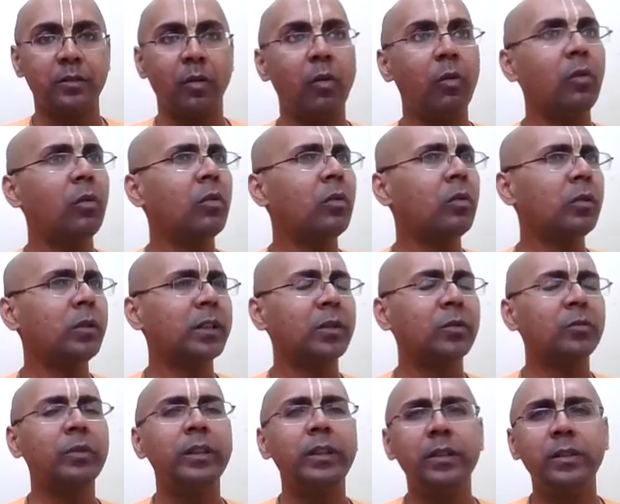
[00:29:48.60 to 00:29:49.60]
All the
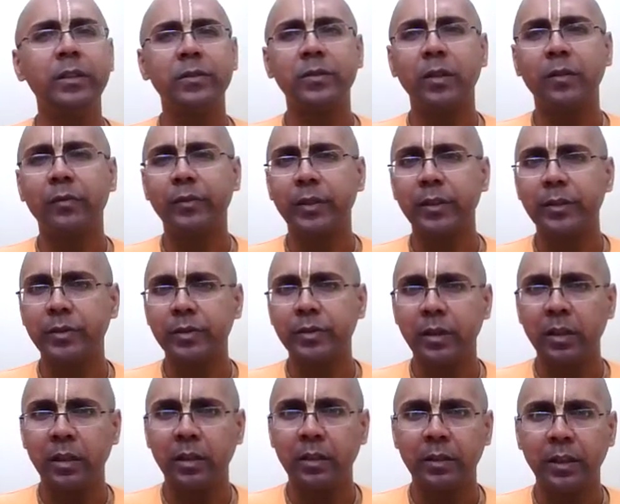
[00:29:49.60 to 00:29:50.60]
queens of
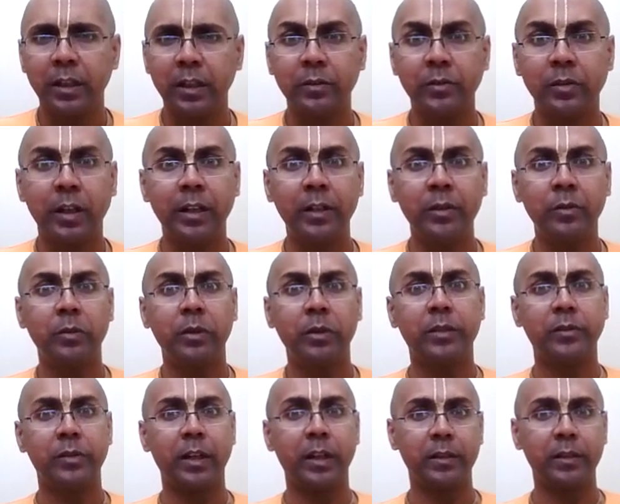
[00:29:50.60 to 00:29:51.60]
Krishna, they are trying to
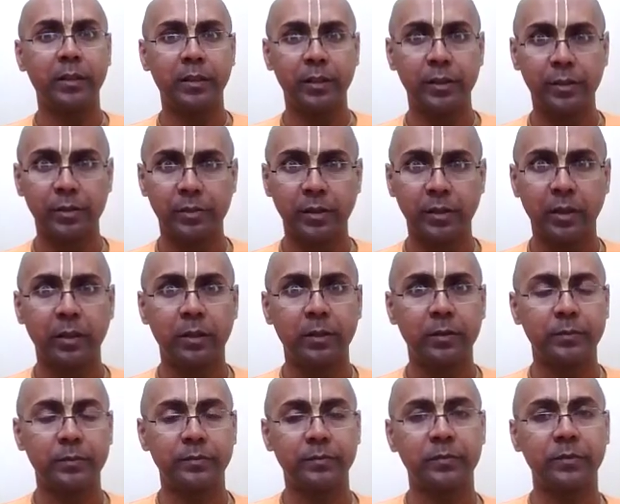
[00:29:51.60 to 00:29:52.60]
attract Krishna.
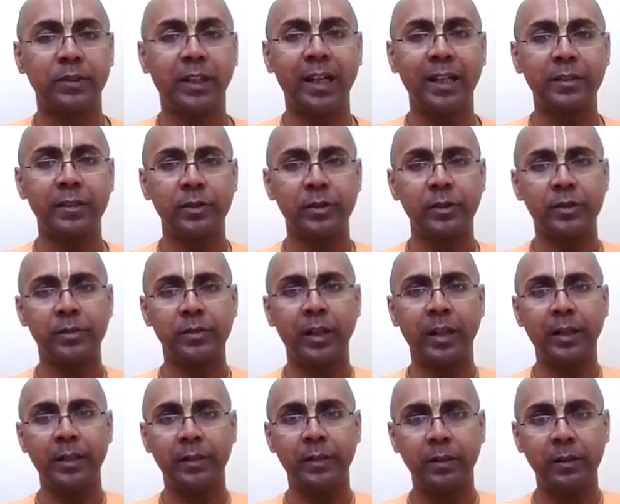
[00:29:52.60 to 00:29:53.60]
As Krishna
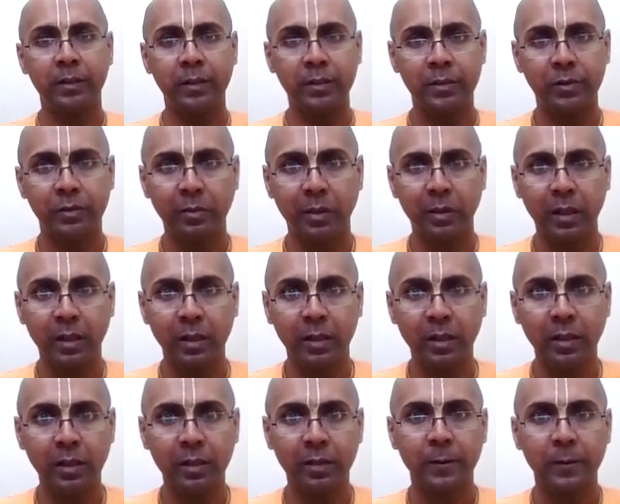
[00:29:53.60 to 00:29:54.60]
enters
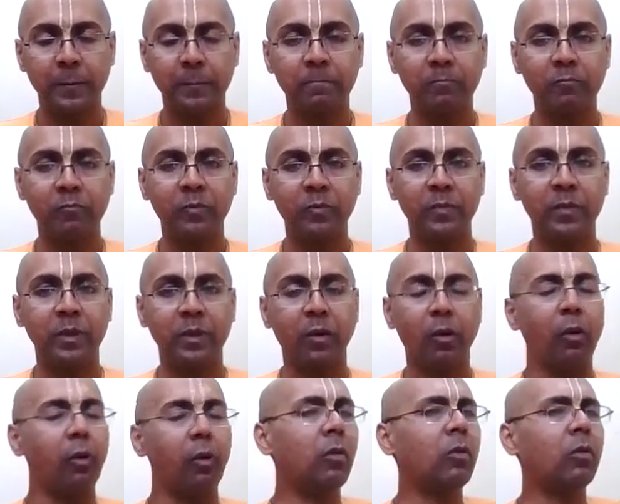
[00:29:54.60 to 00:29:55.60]
Dwarka,
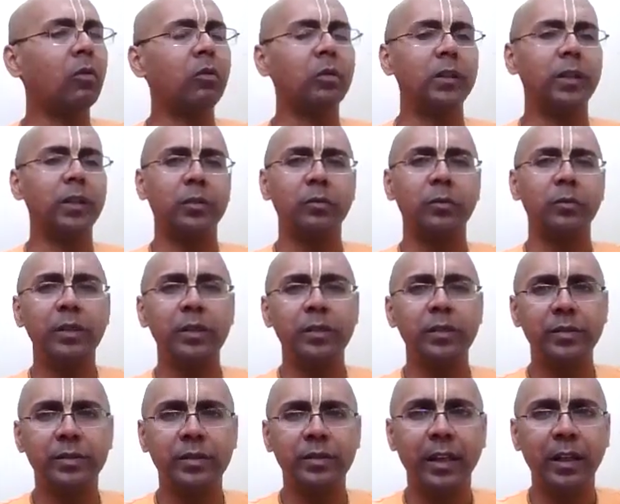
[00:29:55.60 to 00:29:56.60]
all the
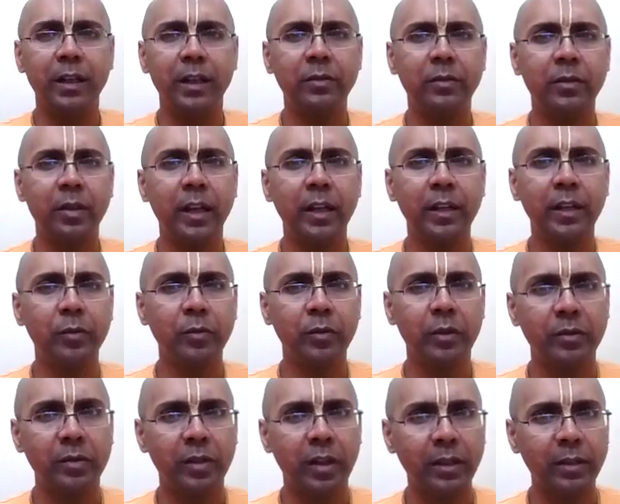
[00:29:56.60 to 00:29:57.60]
queens, they are trying to
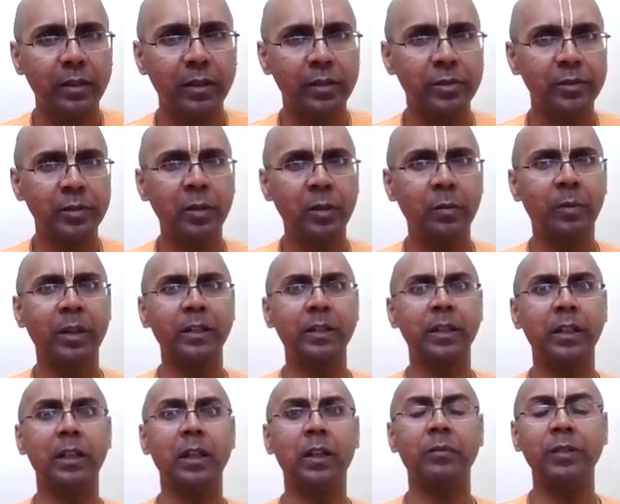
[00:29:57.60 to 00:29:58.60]
attract Krishna by
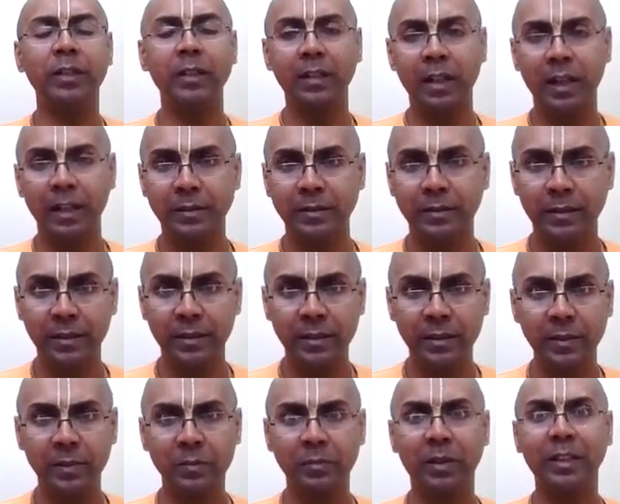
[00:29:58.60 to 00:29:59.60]
their loving
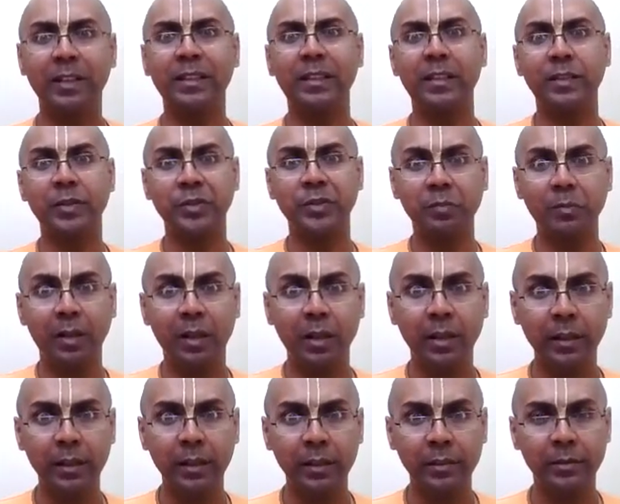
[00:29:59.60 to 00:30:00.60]
glances, by their
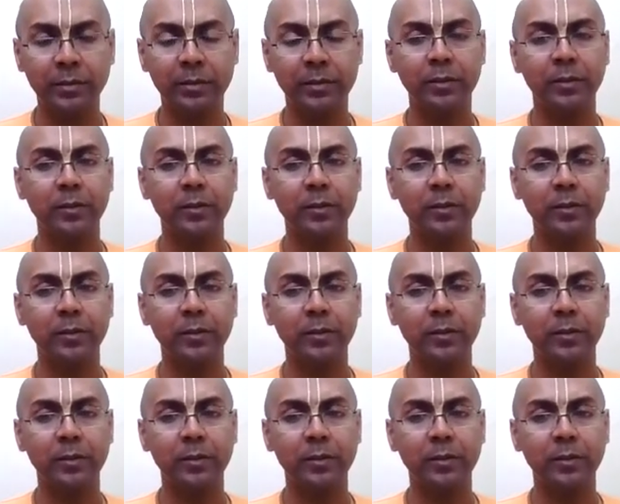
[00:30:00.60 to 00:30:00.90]
smiles.